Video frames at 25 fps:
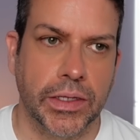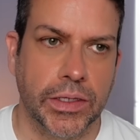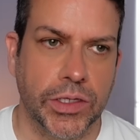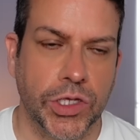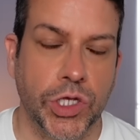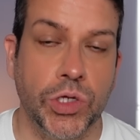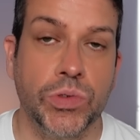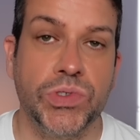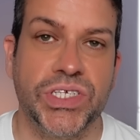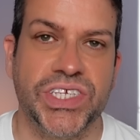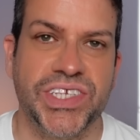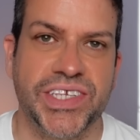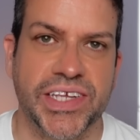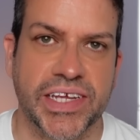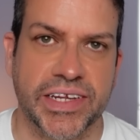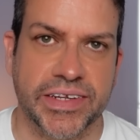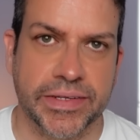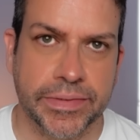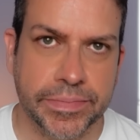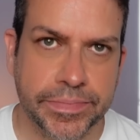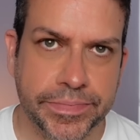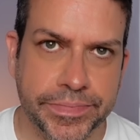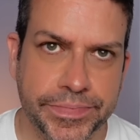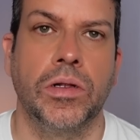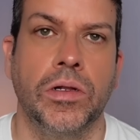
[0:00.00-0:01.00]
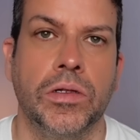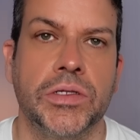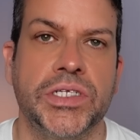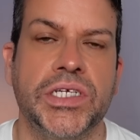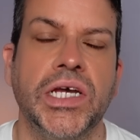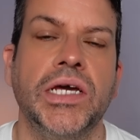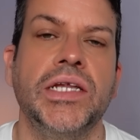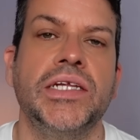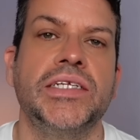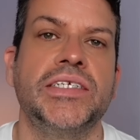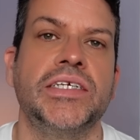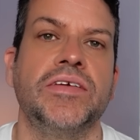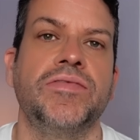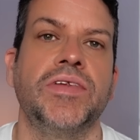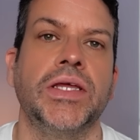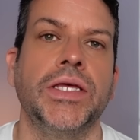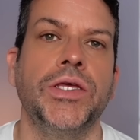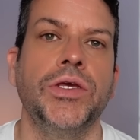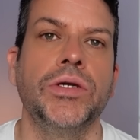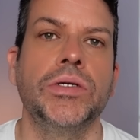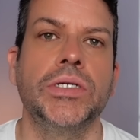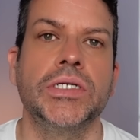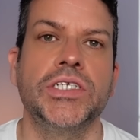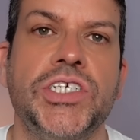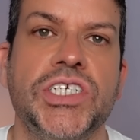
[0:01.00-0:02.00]
uses it. Alternatively,
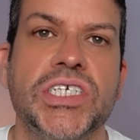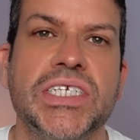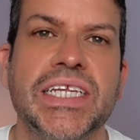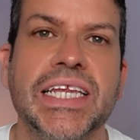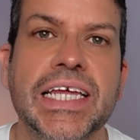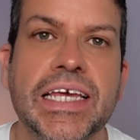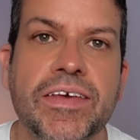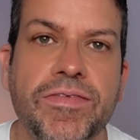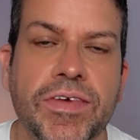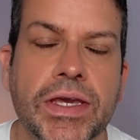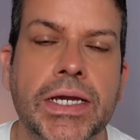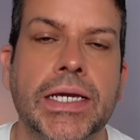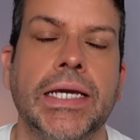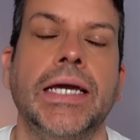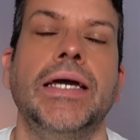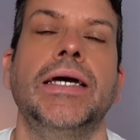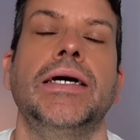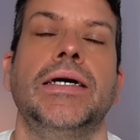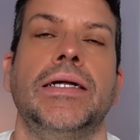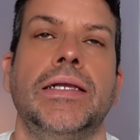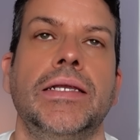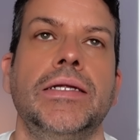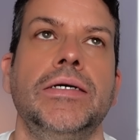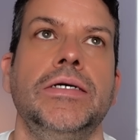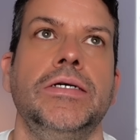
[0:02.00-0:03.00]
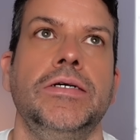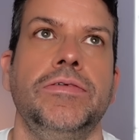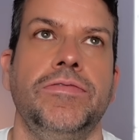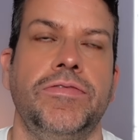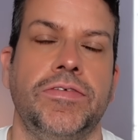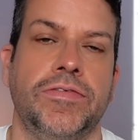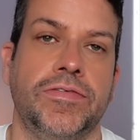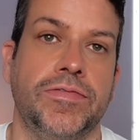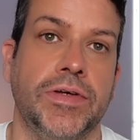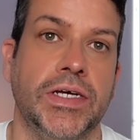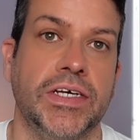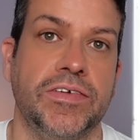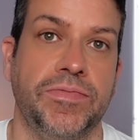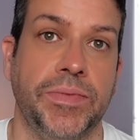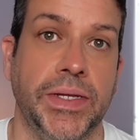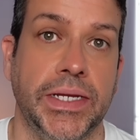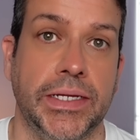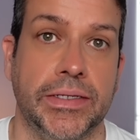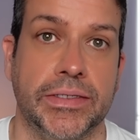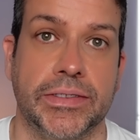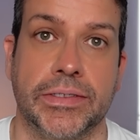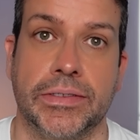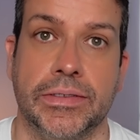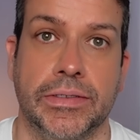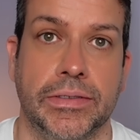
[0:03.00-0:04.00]
you could just leave your cat alone for 5
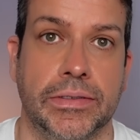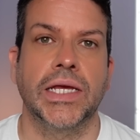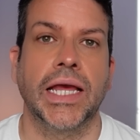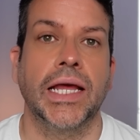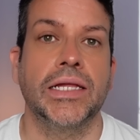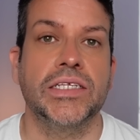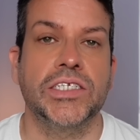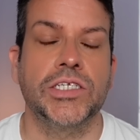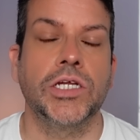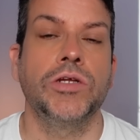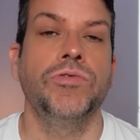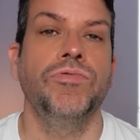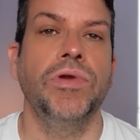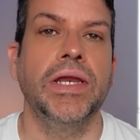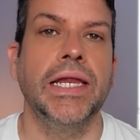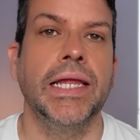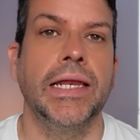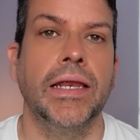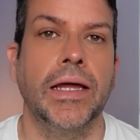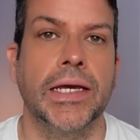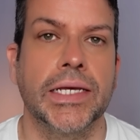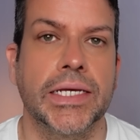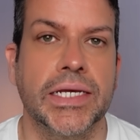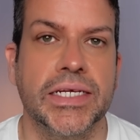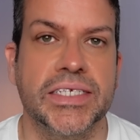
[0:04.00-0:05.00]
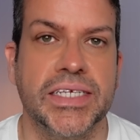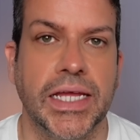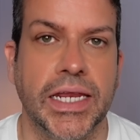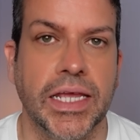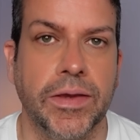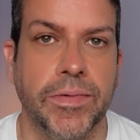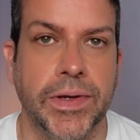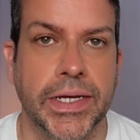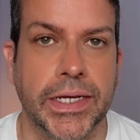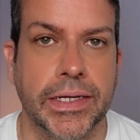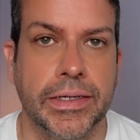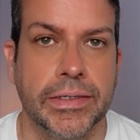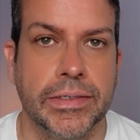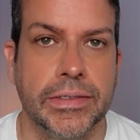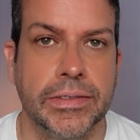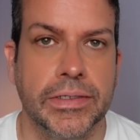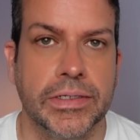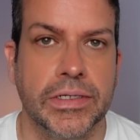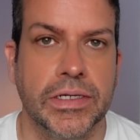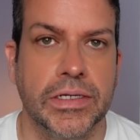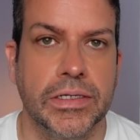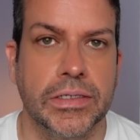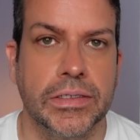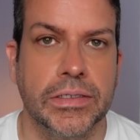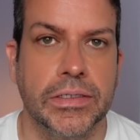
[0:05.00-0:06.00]
minutes. Cats don't really like us anyway.
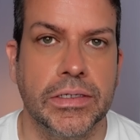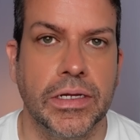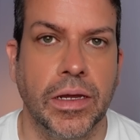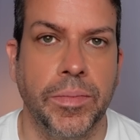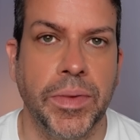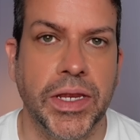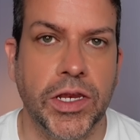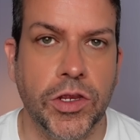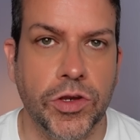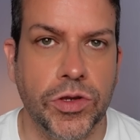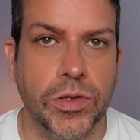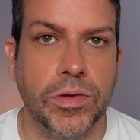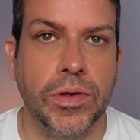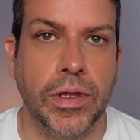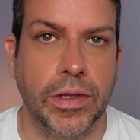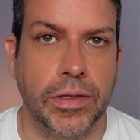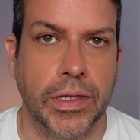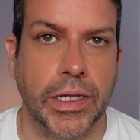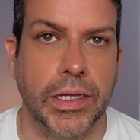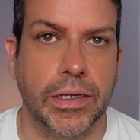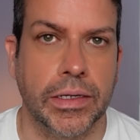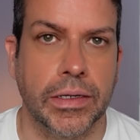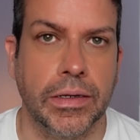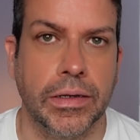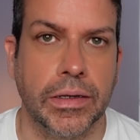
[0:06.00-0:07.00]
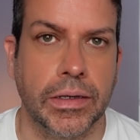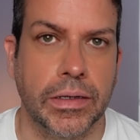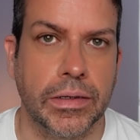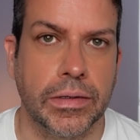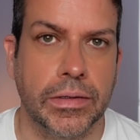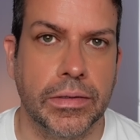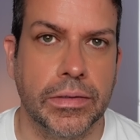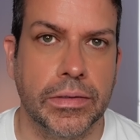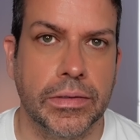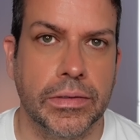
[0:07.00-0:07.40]
I mean, you do know that, don't you?